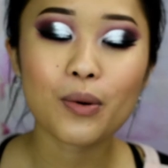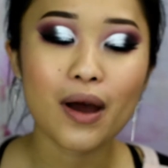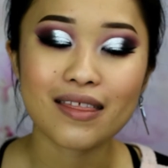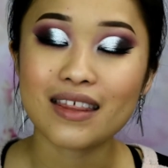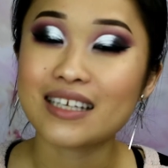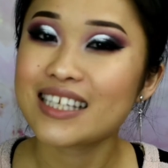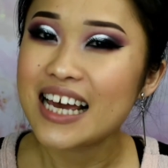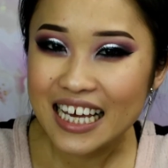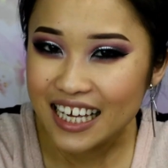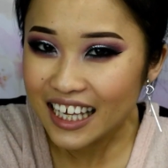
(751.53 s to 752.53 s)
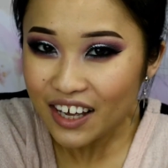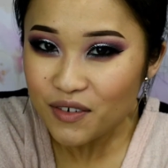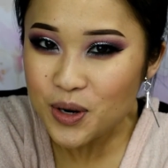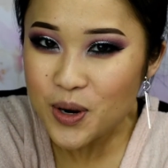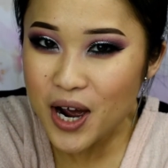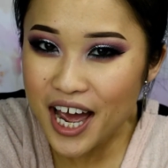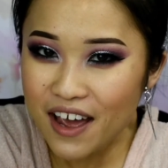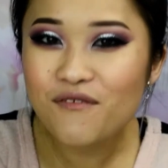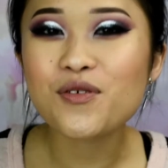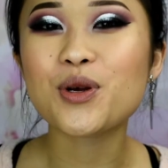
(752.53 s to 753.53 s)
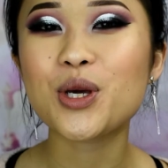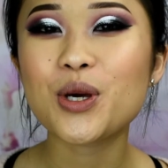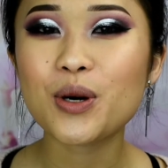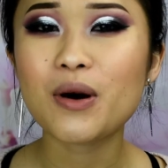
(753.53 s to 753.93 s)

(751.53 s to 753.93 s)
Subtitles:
and this giveaway for you.